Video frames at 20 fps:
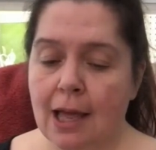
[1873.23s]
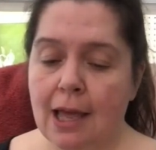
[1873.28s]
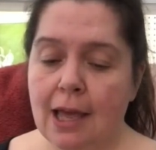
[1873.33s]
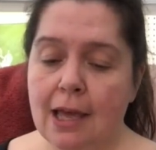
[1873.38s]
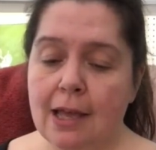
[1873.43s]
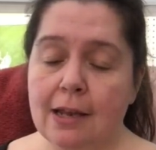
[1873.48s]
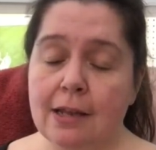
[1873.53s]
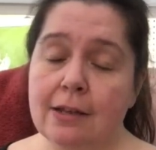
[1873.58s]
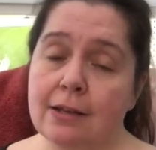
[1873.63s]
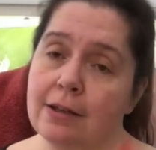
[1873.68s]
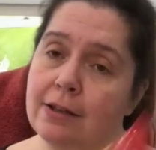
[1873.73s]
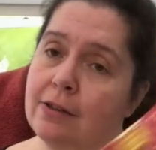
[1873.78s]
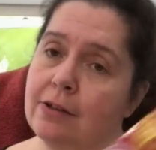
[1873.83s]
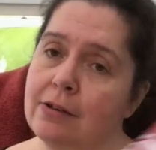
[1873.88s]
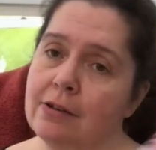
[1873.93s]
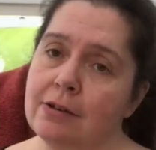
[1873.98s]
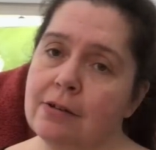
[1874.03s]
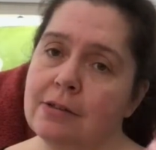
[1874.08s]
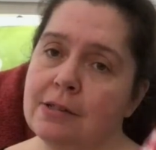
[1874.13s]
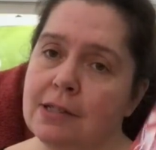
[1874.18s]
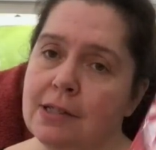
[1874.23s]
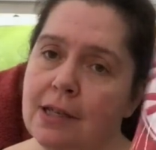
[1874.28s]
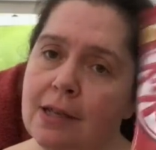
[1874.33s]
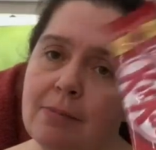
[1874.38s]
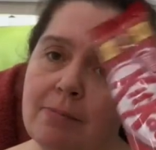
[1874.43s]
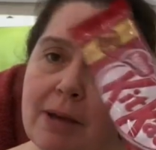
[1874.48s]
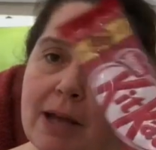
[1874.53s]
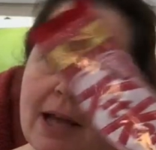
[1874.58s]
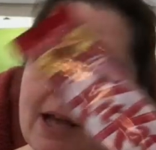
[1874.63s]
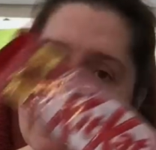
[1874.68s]
And another
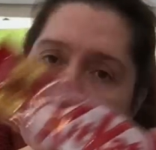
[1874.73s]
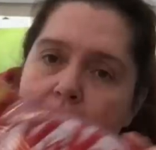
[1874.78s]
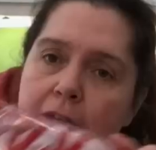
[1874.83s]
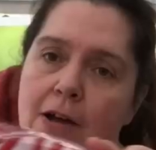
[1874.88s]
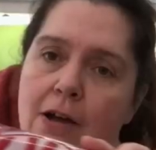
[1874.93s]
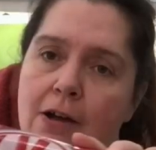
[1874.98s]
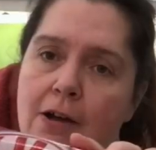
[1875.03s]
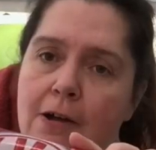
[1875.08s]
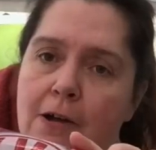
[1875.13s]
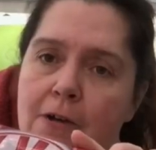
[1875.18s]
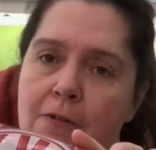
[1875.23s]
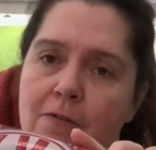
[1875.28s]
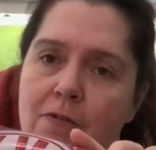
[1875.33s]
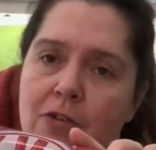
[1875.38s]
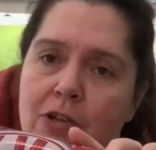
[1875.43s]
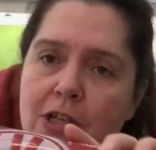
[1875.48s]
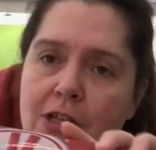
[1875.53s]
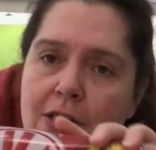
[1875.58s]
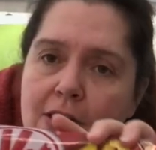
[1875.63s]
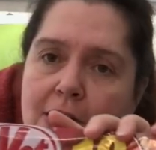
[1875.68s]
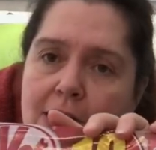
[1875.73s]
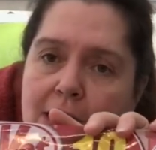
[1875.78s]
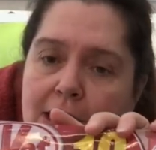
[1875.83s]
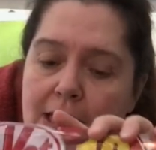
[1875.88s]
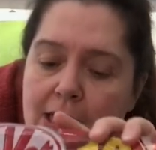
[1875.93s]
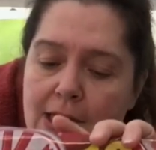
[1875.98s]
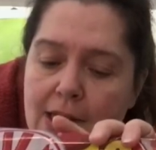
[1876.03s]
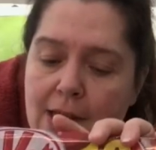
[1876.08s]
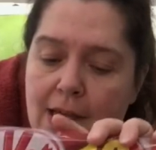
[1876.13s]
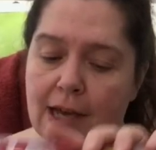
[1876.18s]
10 pack of the
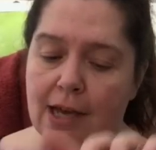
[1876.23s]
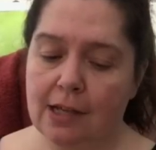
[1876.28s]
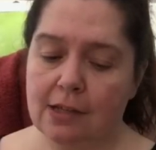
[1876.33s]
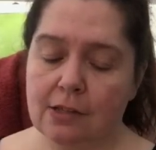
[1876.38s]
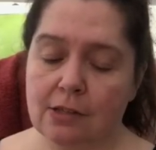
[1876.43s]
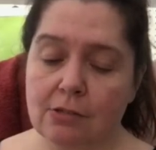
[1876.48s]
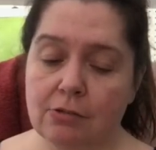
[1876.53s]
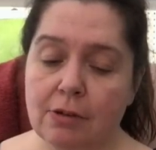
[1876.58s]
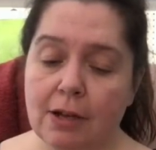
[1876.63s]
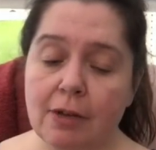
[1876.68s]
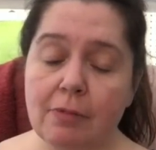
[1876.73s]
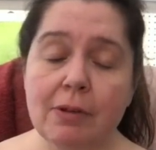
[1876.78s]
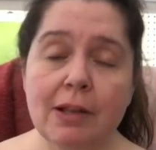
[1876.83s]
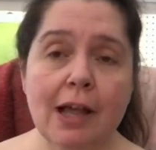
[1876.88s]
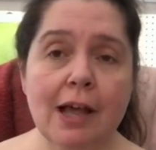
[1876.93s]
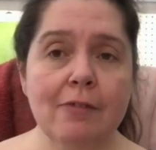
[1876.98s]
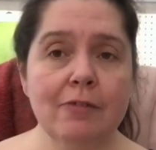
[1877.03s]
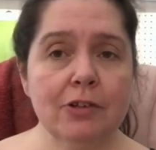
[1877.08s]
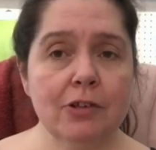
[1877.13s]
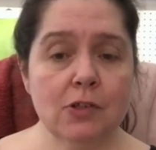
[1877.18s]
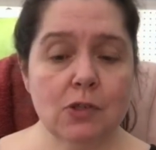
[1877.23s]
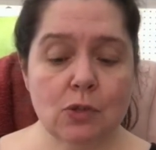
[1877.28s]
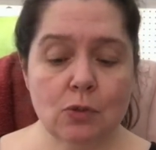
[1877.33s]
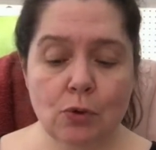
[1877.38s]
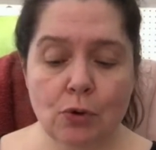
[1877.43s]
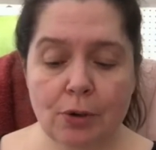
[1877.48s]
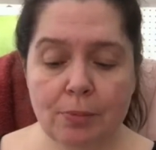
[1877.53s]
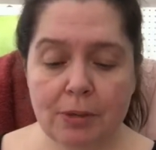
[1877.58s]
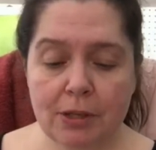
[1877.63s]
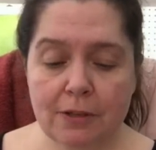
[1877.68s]
Kit Kat. So I will have an
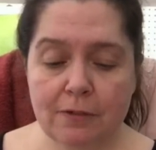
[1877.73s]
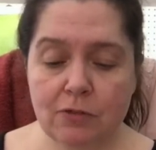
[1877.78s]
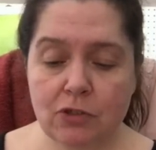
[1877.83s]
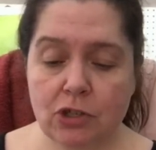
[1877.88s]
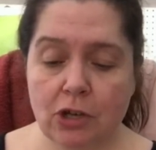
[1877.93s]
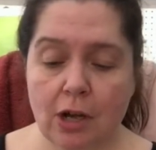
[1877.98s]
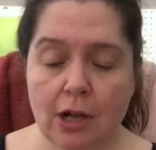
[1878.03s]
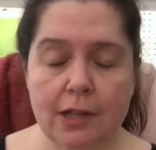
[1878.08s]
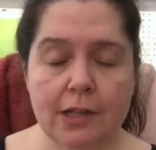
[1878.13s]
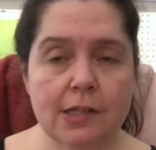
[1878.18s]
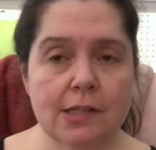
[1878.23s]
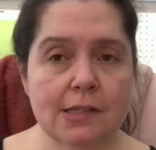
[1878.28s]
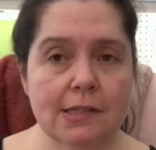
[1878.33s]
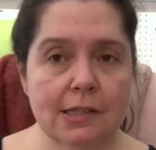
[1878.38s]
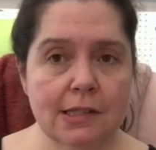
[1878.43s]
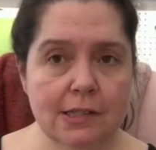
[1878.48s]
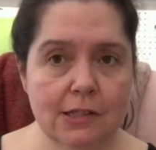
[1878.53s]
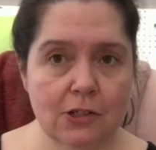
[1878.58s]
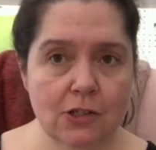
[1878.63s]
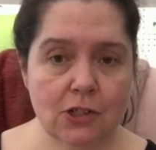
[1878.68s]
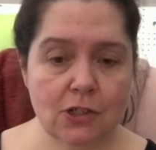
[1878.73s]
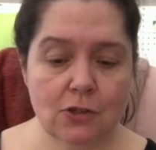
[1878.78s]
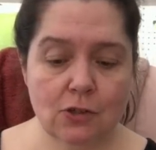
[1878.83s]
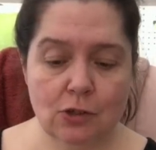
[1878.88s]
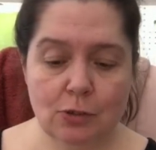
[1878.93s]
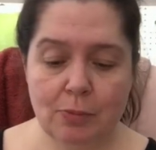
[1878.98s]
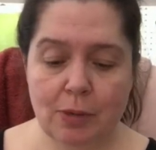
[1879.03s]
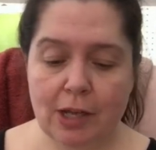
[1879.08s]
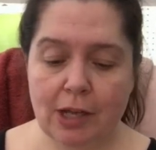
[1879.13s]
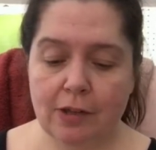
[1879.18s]
assortment of chocolates in addition
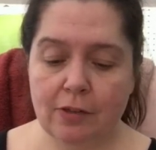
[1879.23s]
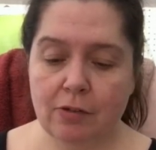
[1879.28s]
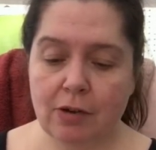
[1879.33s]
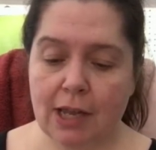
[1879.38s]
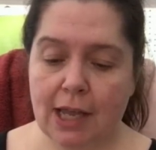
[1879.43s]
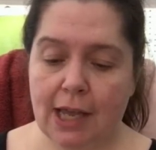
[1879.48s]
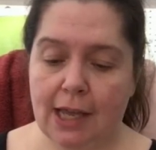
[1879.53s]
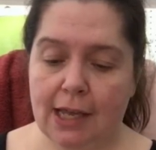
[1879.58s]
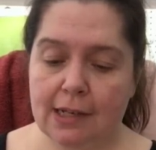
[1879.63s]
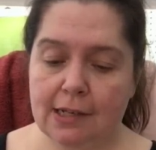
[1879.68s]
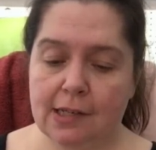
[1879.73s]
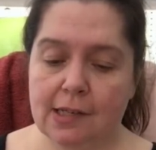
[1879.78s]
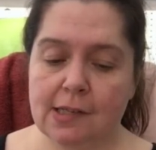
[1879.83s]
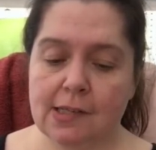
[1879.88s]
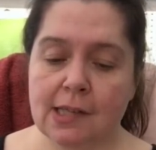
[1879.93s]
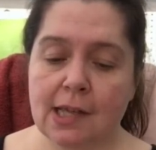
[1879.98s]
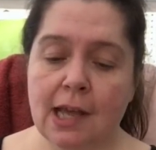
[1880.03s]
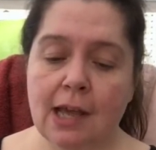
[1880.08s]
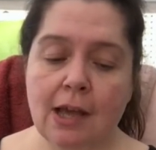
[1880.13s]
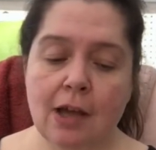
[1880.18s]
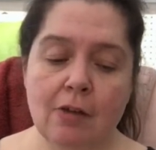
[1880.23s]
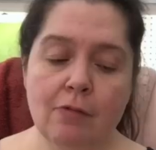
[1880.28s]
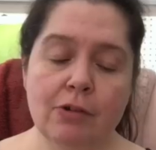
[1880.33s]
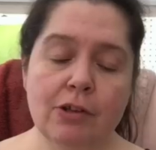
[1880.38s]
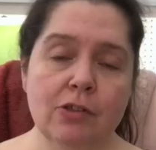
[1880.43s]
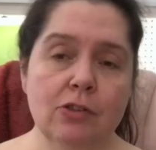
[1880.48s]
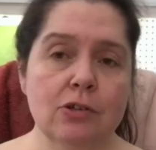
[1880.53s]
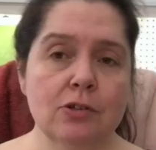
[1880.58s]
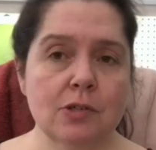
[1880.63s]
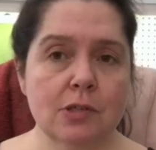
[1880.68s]
to my other candies
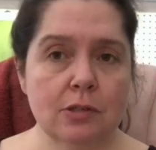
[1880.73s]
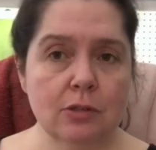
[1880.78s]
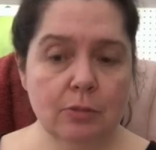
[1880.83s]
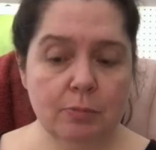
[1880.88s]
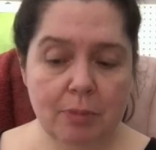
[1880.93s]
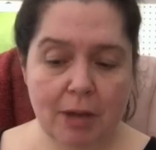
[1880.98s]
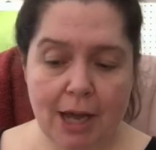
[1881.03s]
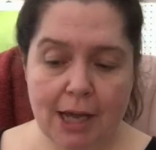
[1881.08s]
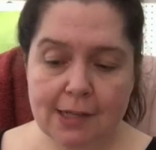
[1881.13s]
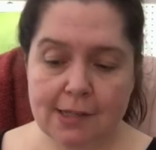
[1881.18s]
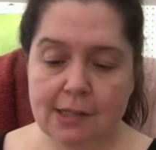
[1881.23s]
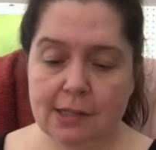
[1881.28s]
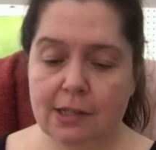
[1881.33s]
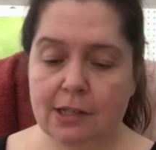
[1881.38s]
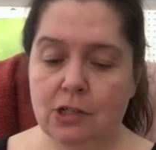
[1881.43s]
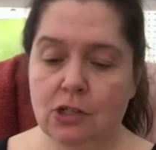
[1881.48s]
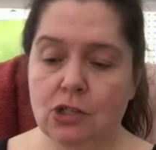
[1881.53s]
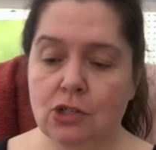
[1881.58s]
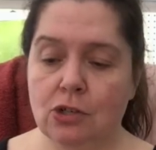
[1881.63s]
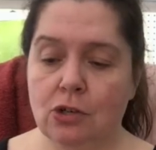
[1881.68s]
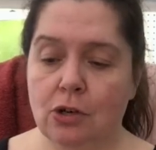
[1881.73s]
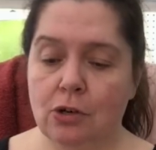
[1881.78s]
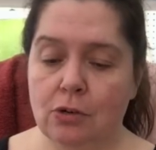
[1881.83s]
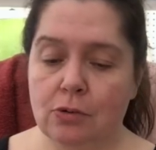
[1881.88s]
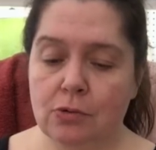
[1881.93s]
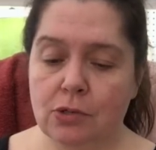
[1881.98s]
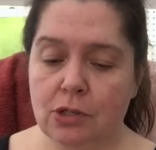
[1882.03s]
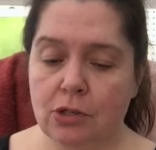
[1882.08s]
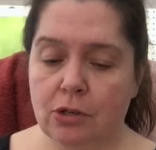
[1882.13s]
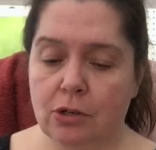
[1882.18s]
with those loot bags that I
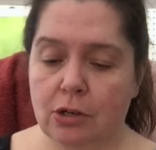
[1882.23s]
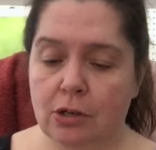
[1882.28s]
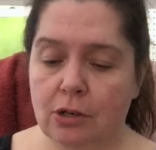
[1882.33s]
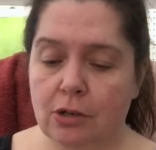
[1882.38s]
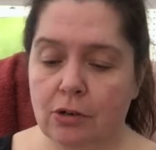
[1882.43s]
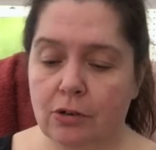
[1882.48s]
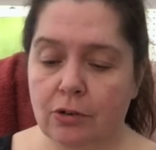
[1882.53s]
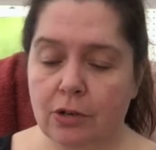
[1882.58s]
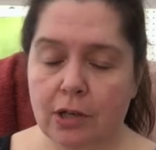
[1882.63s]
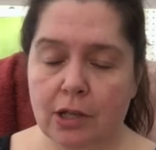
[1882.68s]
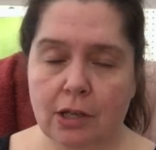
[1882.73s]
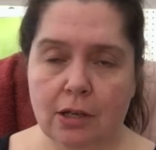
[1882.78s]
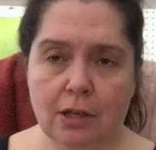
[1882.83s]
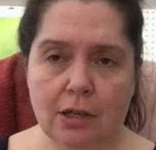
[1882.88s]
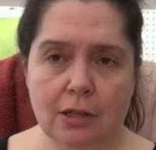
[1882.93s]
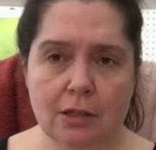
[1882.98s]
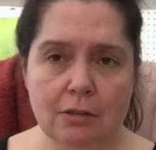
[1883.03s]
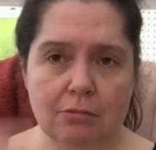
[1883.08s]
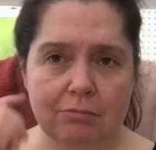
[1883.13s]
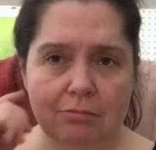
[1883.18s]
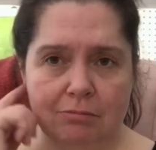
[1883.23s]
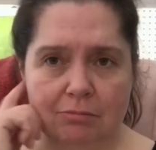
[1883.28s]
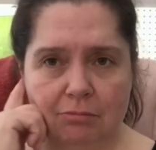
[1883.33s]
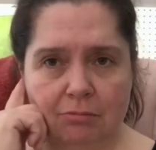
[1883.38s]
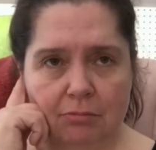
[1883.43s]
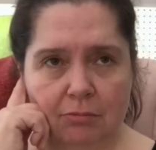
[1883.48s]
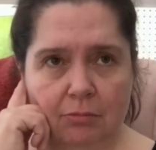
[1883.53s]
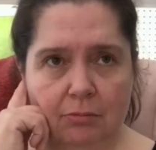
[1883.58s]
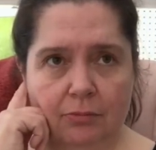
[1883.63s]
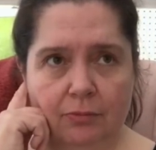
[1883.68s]
showed uh, early in
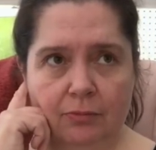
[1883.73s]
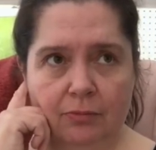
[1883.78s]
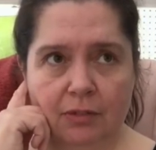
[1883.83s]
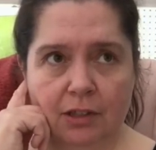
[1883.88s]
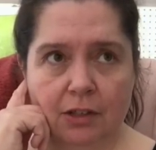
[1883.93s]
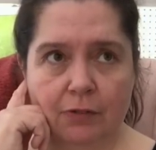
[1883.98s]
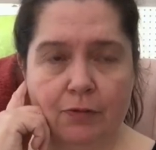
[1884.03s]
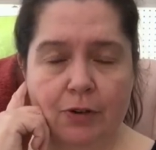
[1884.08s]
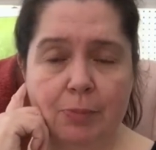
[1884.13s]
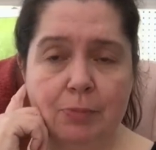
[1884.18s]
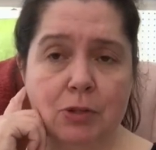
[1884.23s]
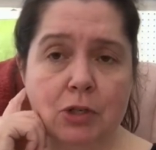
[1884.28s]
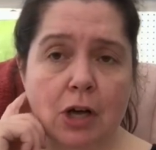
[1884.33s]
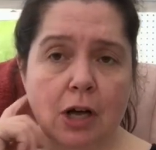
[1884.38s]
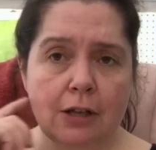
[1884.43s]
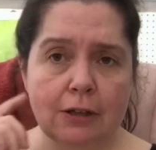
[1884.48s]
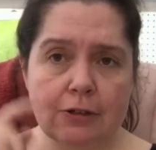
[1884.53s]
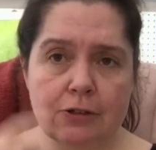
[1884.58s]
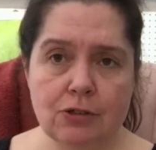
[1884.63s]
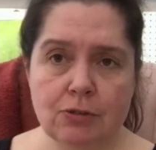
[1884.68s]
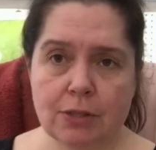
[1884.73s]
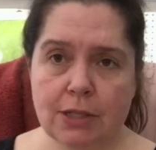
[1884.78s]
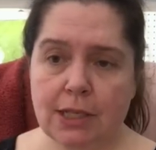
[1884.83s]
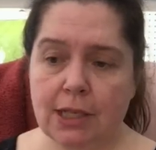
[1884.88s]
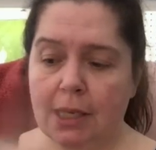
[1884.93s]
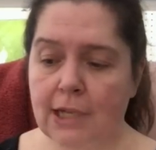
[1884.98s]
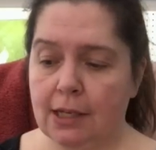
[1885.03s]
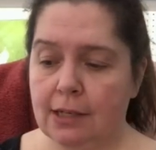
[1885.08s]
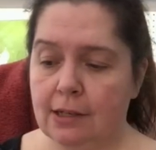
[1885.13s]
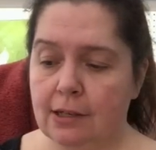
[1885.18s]
from Dollar Tree
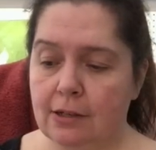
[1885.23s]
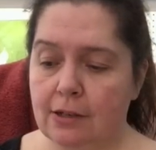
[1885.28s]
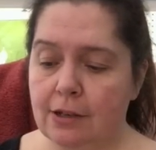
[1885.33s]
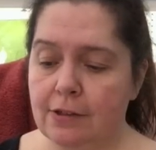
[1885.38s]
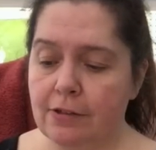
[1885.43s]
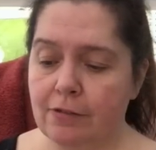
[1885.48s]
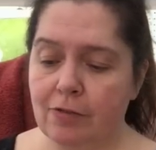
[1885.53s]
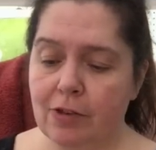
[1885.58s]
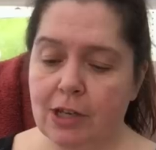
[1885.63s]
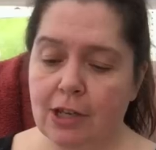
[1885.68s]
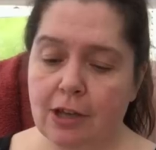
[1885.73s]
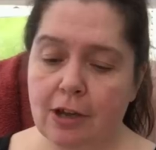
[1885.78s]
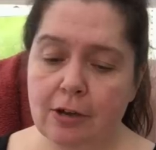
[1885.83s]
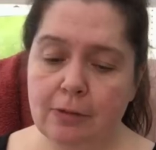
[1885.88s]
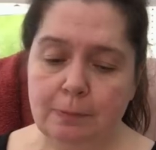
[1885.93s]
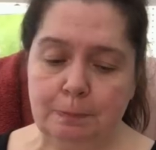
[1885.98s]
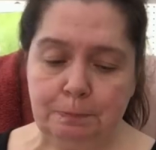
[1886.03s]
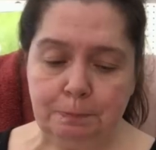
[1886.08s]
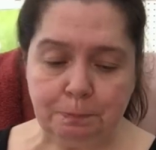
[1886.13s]
in another video.